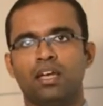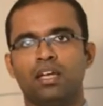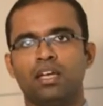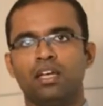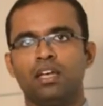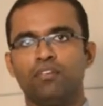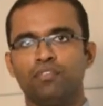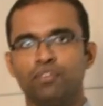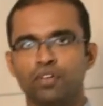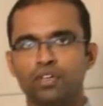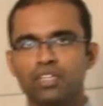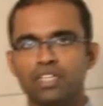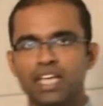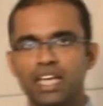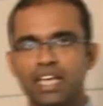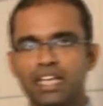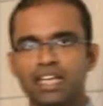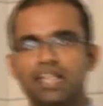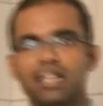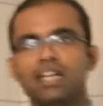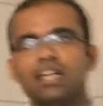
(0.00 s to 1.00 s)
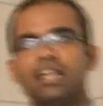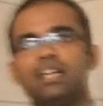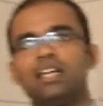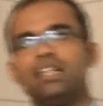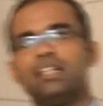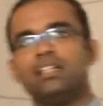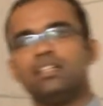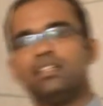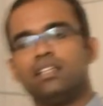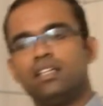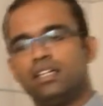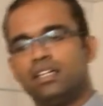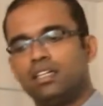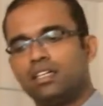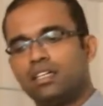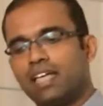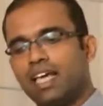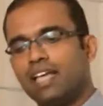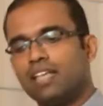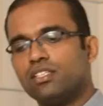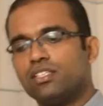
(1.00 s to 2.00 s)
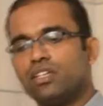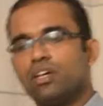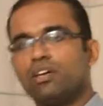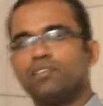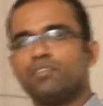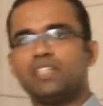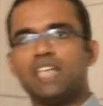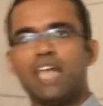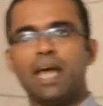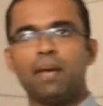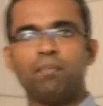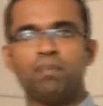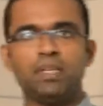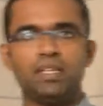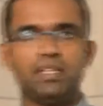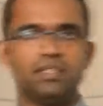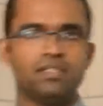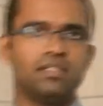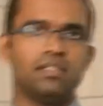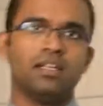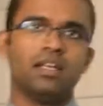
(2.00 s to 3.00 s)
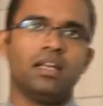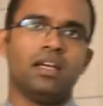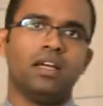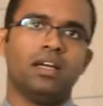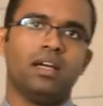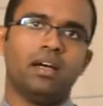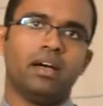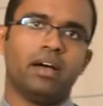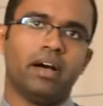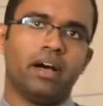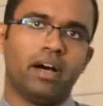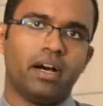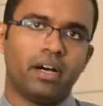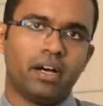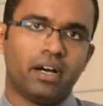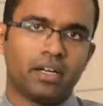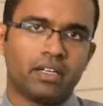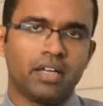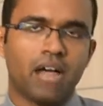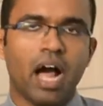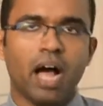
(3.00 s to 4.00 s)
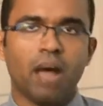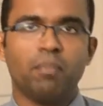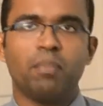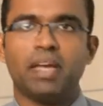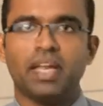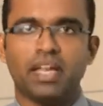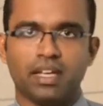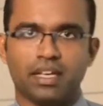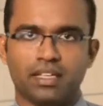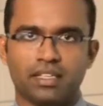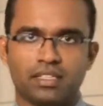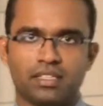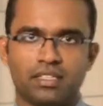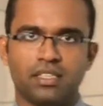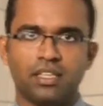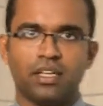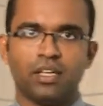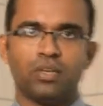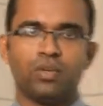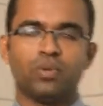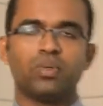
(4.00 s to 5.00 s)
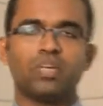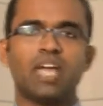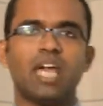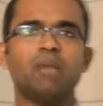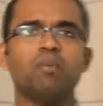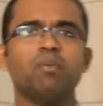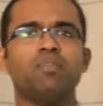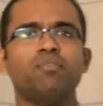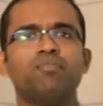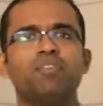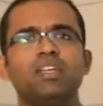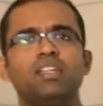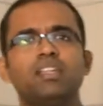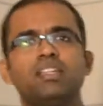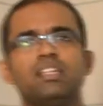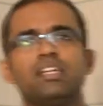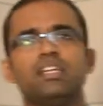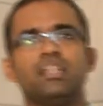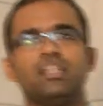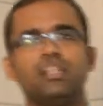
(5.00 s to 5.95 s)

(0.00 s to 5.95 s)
If you take the case of Japanese car makers who came up with